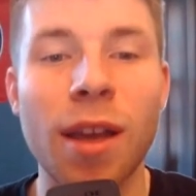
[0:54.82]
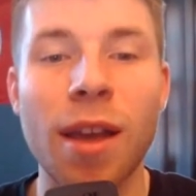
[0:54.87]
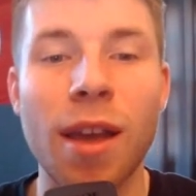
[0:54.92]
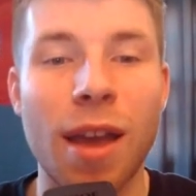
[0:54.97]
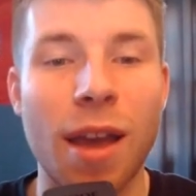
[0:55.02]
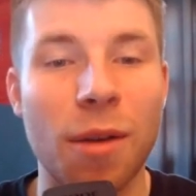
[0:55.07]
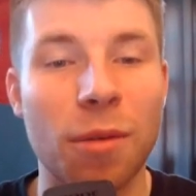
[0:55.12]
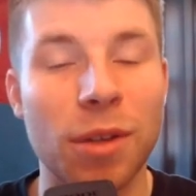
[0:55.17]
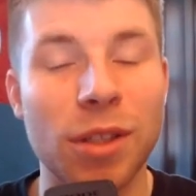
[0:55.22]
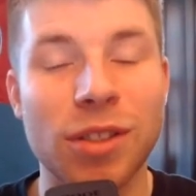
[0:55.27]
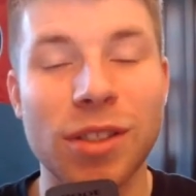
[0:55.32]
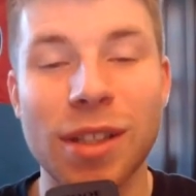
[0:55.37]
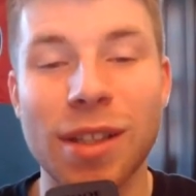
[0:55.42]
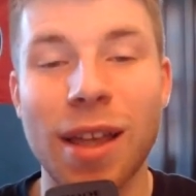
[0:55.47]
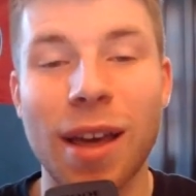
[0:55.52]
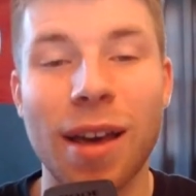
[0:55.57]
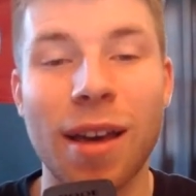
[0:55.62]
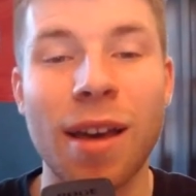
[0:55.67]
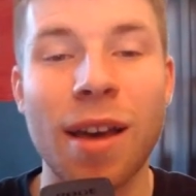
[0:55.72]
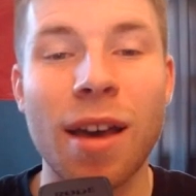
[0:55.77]
And we see
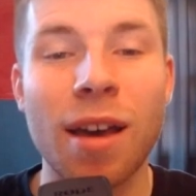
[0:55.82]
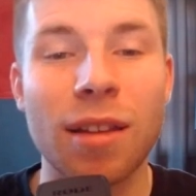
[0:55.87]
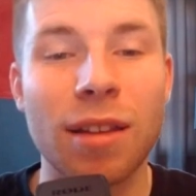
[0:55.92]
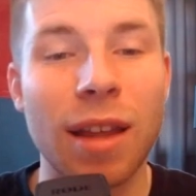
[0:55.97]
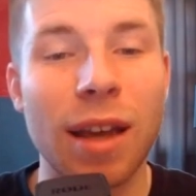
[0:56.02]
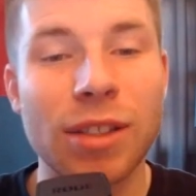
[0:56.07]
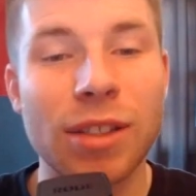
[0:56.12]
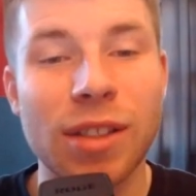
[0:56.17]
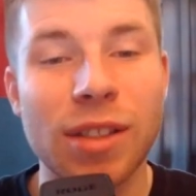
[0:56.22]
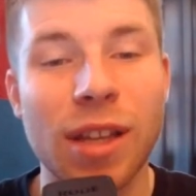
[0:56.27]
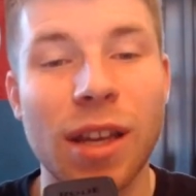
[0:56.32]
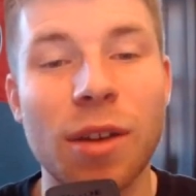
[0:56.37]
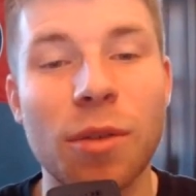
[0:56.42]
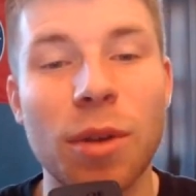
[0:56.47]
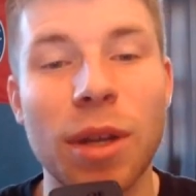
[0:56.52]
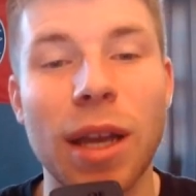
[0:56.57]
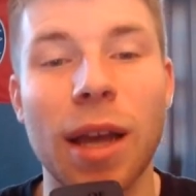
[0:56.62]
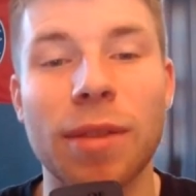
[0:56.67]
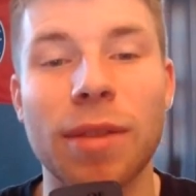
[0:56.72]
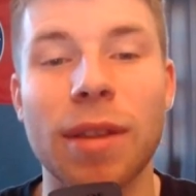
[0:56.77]
that last night we
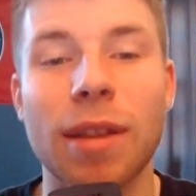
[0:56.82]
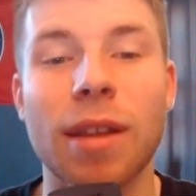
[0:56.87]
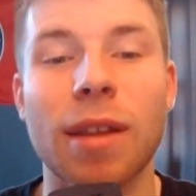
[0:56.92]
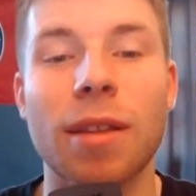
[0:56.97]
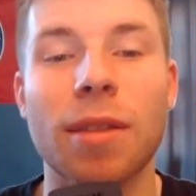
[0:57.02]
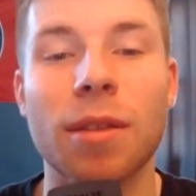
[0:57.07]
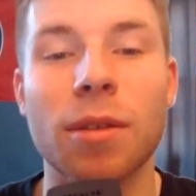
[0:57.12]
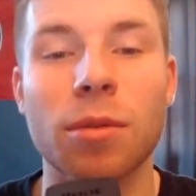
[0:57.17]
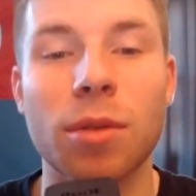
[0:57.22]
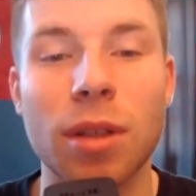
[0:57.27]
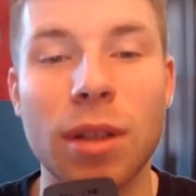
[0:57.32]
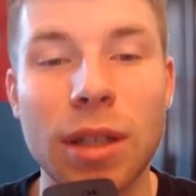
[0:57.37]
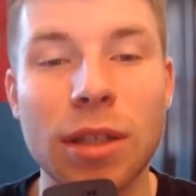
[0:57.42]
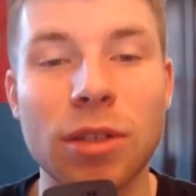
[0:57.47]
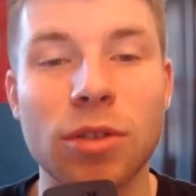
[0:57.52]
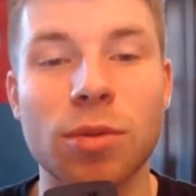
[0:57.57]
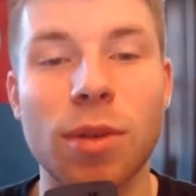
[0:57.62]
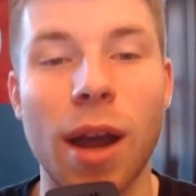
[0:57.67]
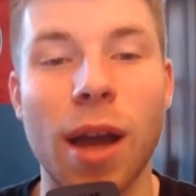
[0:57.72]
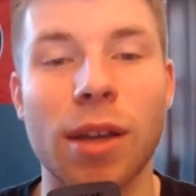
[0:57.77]
got the the
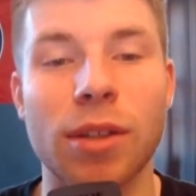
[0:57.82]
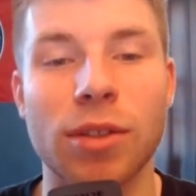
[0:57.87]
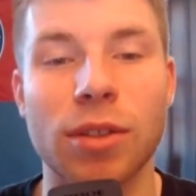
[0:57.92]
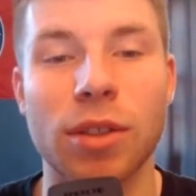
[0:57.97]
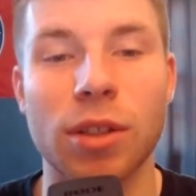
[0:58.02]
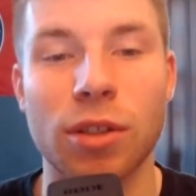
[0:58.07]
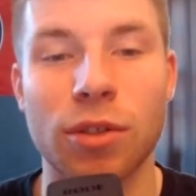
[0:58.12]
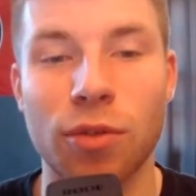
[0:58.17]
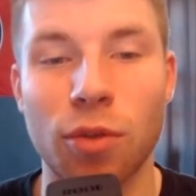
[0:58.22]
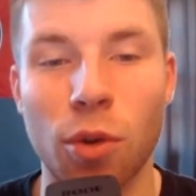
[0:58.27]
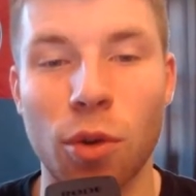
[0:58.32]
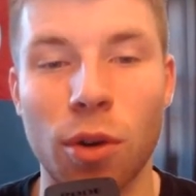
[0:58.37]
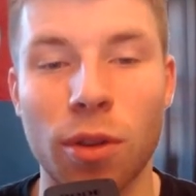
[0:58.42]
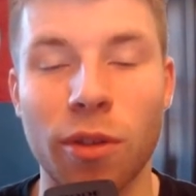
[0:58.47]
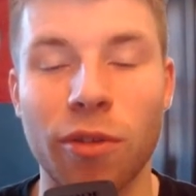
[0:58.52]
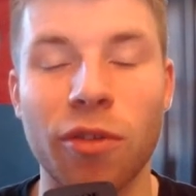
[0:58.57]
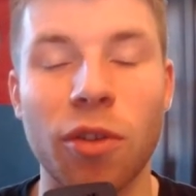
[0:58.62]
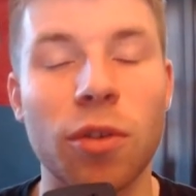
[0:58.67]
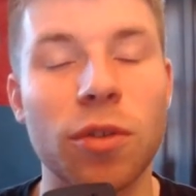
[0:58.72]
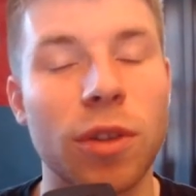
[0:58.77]
release rosters for the
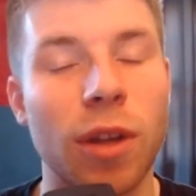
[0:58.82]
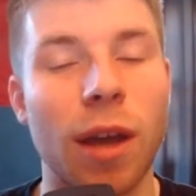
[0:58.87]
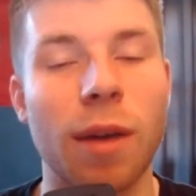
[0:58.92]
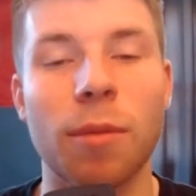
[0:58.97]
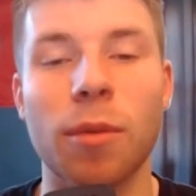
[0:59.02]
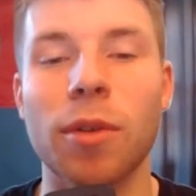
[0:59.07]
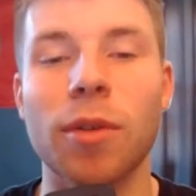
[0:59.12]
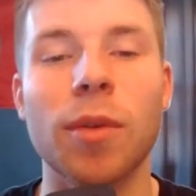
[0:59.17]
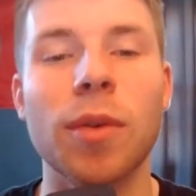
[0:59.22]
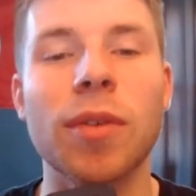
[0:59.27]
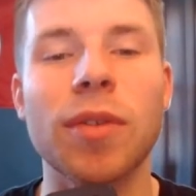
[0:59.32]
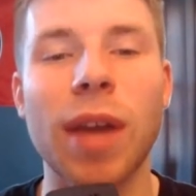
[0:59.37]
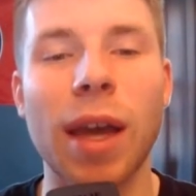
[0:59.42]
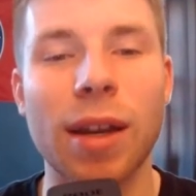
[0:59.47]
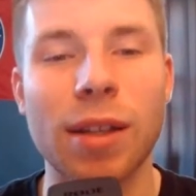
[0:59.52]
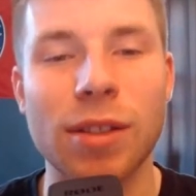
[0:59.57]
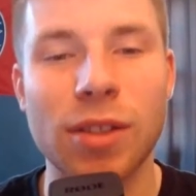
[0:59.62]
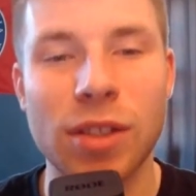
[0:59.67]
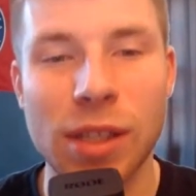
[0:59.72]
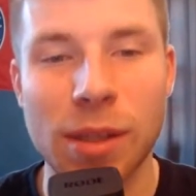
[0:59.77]
full-time. We, we've kind
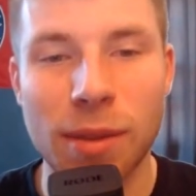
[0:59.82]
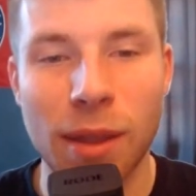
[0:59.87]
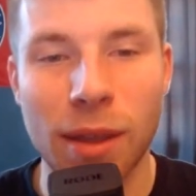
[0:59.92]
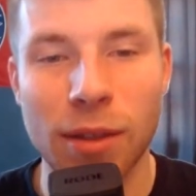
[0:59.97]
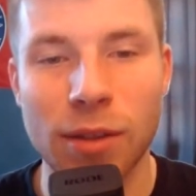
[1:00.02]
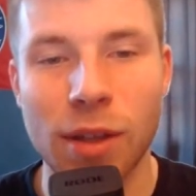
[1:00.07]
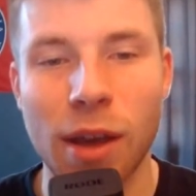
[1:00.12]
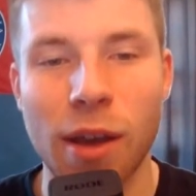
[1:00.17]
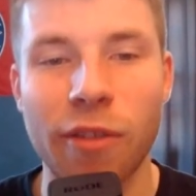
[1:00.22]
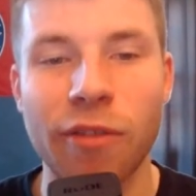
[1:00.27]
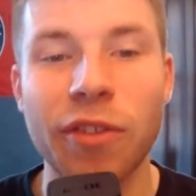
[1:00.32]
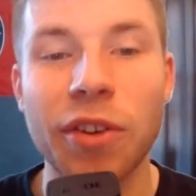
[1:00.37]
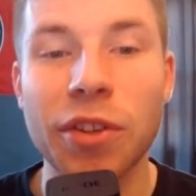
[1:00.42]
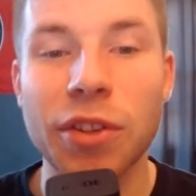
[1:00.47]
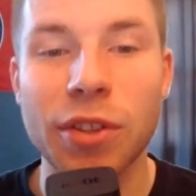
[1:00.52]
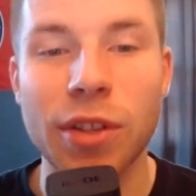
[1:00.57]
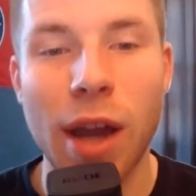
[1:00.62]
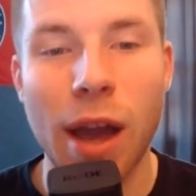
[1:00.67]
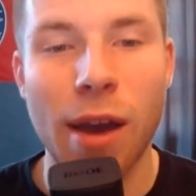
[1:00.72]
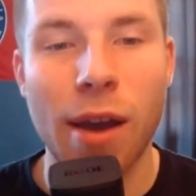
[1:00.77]
of seen things uh,
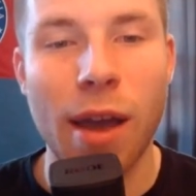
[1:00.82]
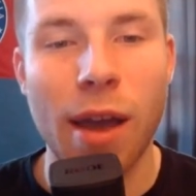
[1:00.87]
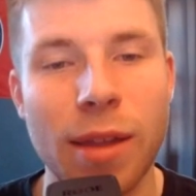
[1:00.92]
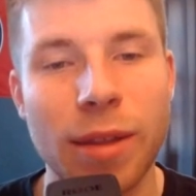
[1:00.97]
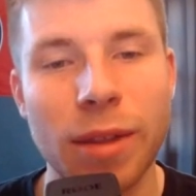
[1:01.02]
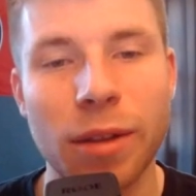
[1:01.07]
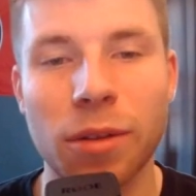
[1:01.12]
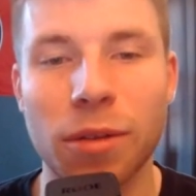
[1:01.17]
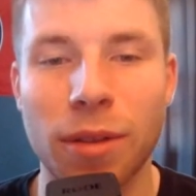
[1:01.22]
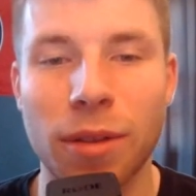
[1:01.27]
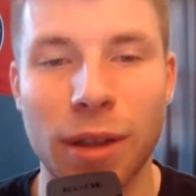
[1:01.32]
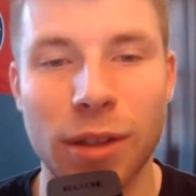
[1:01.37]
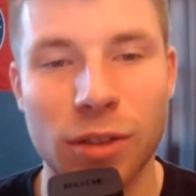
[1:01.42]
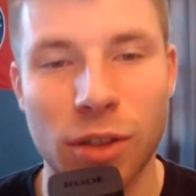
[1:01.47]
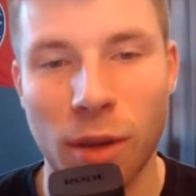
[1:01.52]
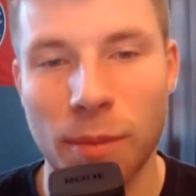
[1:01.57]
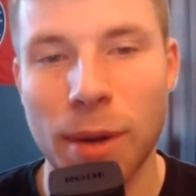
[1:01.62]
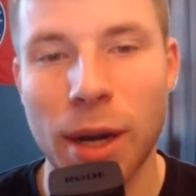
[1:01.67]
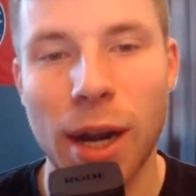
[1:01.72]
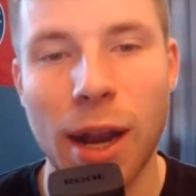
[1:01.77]
filtered out little things
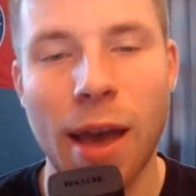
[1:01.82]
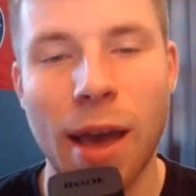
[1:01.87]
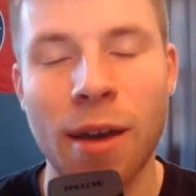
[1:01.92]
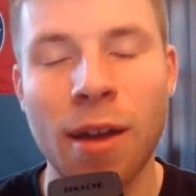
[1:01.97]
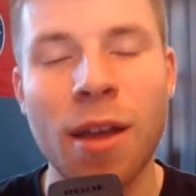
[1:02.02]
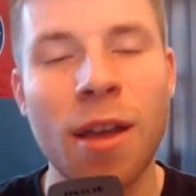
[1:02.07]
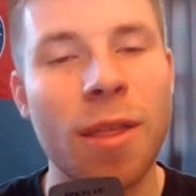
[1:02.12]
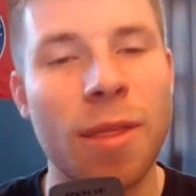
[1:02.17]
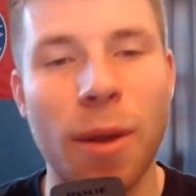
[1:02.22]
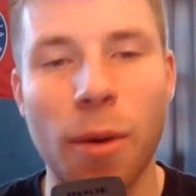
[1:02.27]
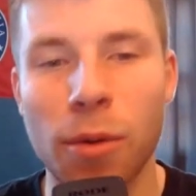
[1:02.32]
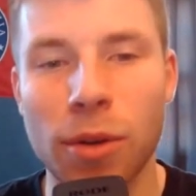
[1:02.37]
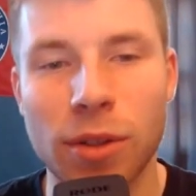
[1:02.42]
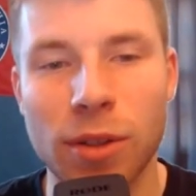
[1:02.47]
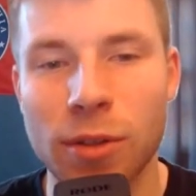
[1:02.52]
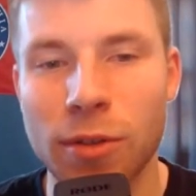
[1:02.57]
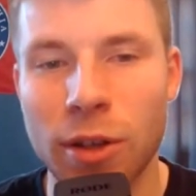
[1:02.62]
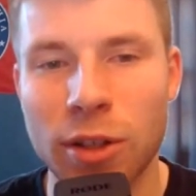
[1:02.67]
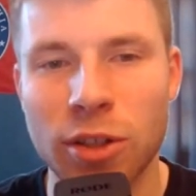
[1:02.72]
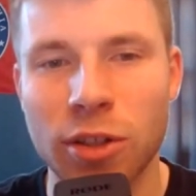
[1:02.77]
come in and out. There was
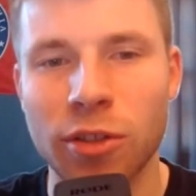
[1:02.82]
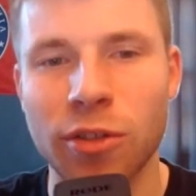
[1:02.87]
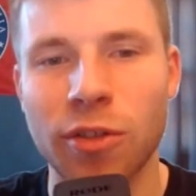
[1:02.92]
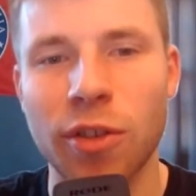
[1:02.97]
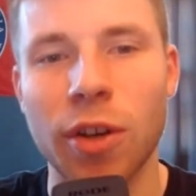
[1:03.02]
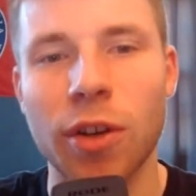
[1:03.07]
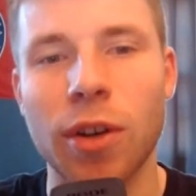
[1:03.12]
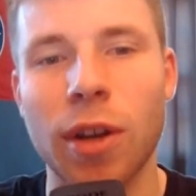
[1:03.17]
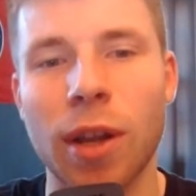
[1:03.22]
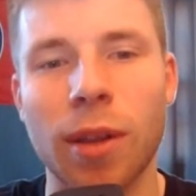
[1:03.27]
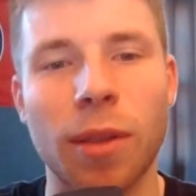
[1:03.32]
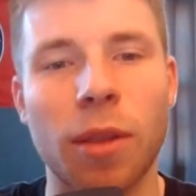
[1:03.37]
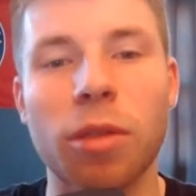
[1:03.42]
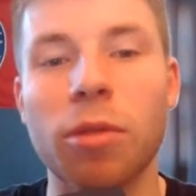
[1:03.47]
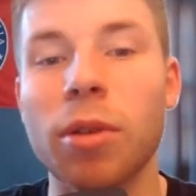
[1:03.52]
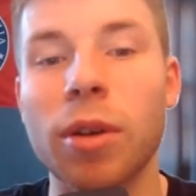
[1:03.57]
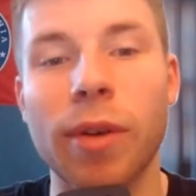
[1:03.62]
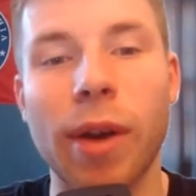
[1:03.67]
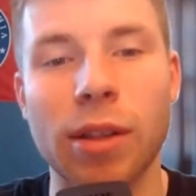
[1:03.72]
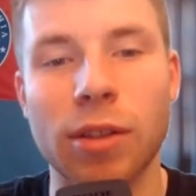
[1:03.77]
the original voting, the
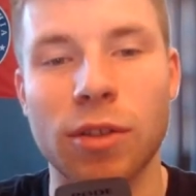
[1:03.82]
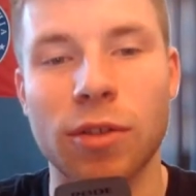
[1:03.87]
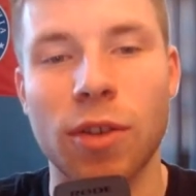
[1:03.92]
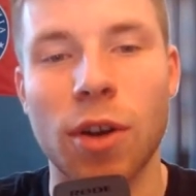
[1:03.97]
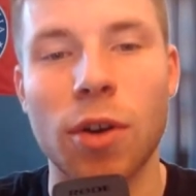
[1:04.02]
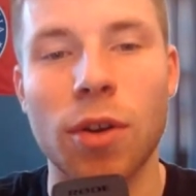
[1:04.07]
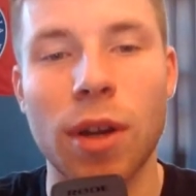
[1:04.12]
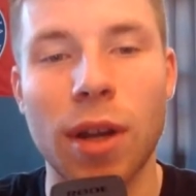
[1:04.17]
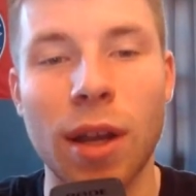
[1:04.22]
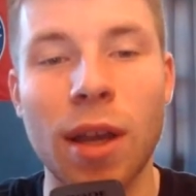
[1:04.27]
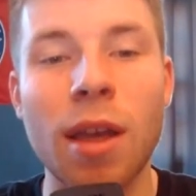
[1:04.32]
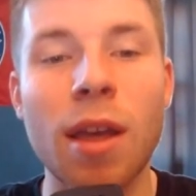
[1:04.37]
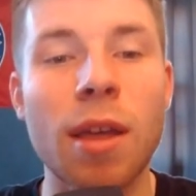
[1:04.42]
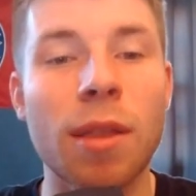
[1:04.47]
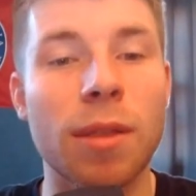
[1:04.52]
three rounds of voting.